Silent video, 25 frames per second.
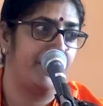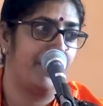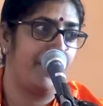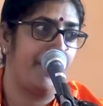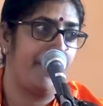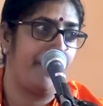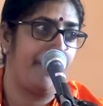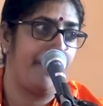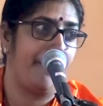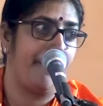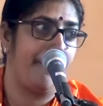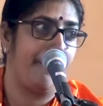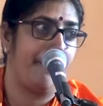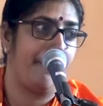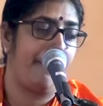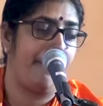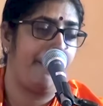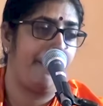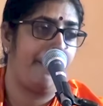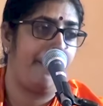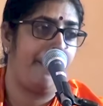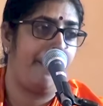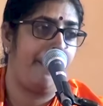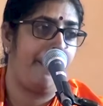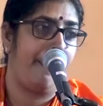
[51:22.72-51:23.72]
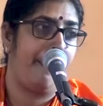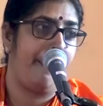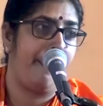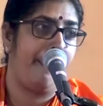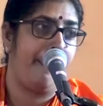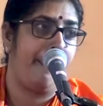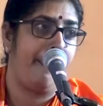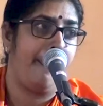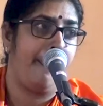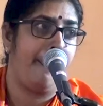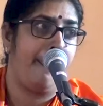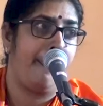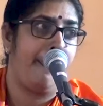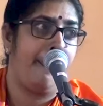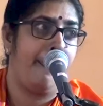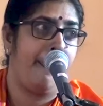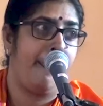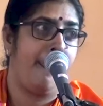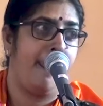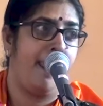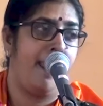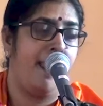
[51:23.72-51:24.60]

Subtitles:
Nobody speaks.